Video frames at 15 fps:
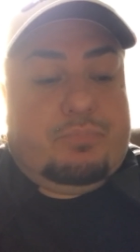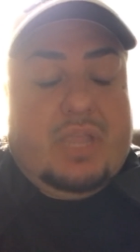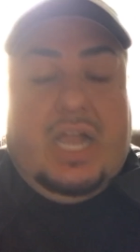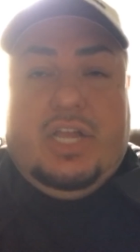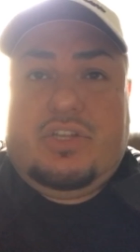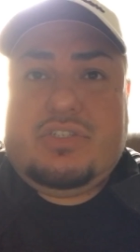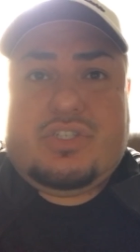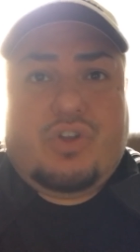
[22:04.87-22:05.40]
I
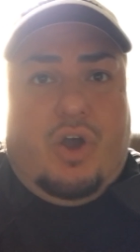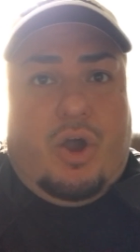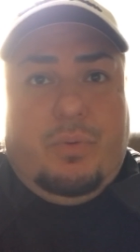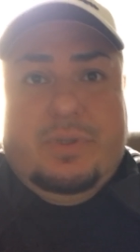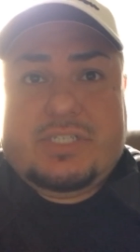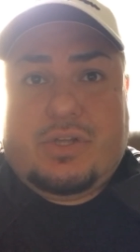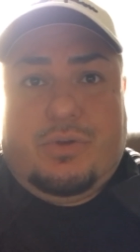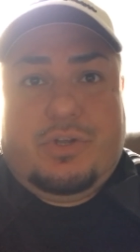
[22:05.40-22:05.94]
used to
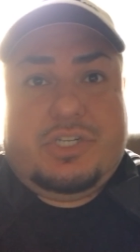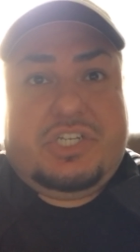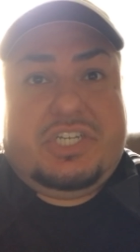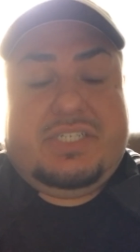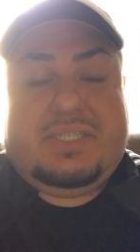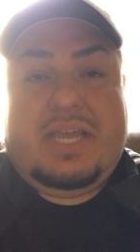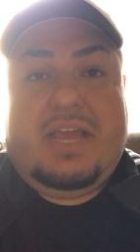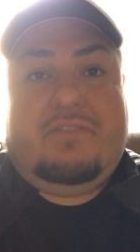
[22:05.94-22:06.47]
always go to
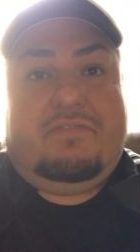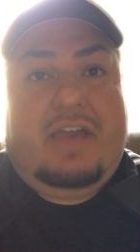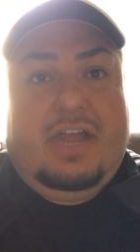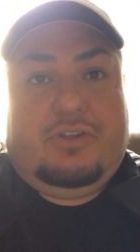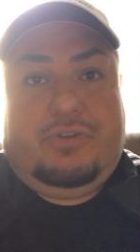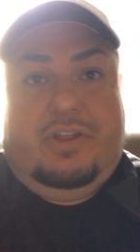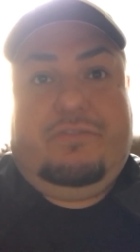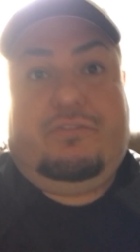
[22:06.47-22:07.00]
Cheesecake
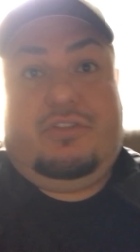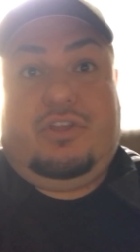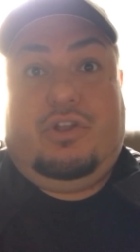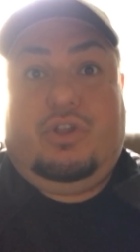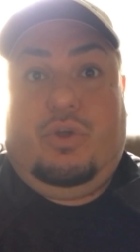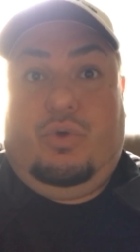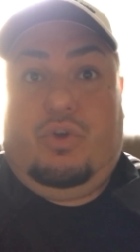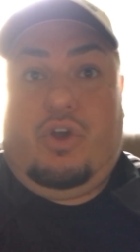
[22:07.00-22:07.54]
Factory for their
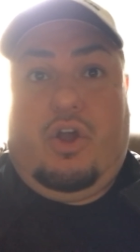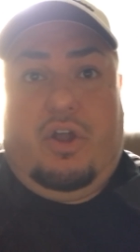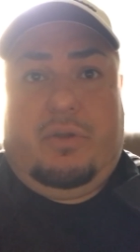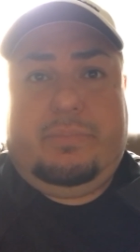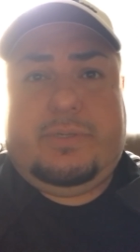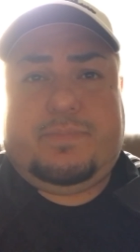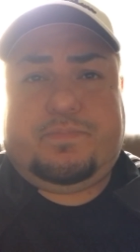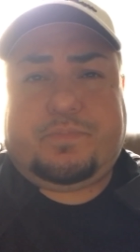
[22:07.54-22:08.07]
low
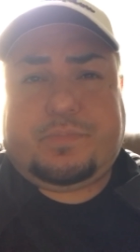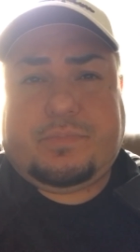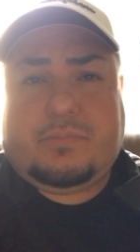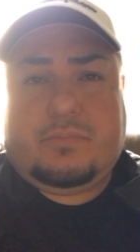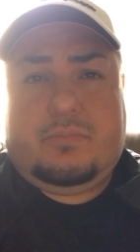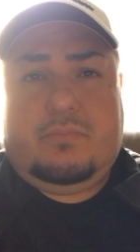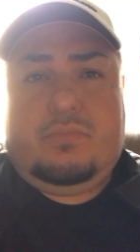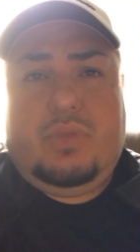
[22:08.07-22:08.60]
carb
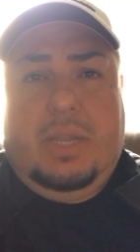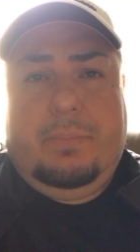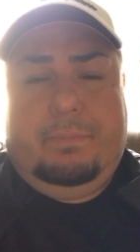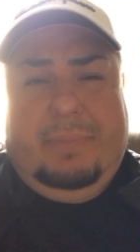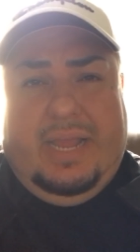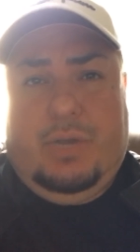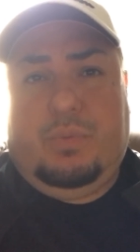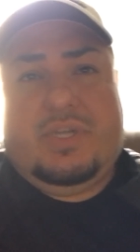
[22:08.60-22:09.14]

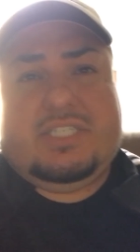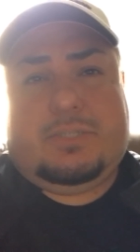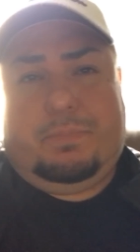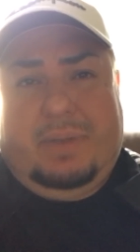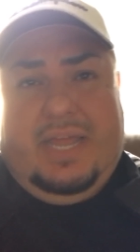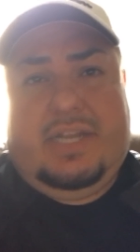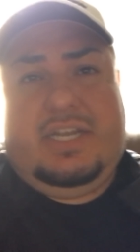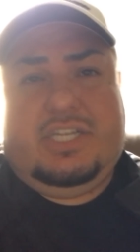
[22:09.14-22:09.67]
made with
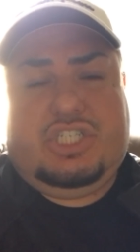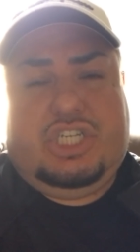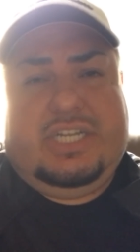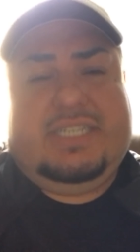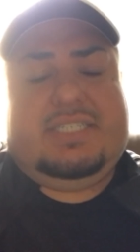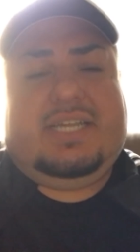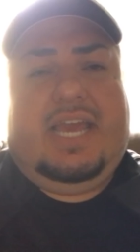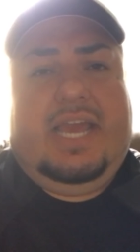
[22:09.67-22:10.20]
Splenda
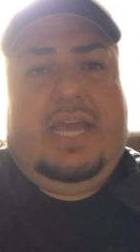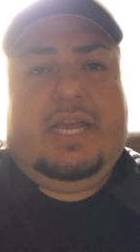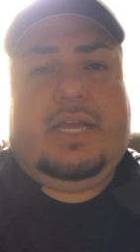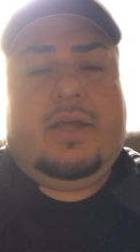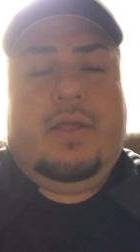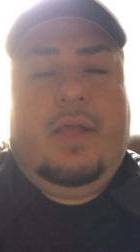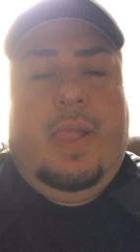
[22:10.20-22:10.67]
cheesecake.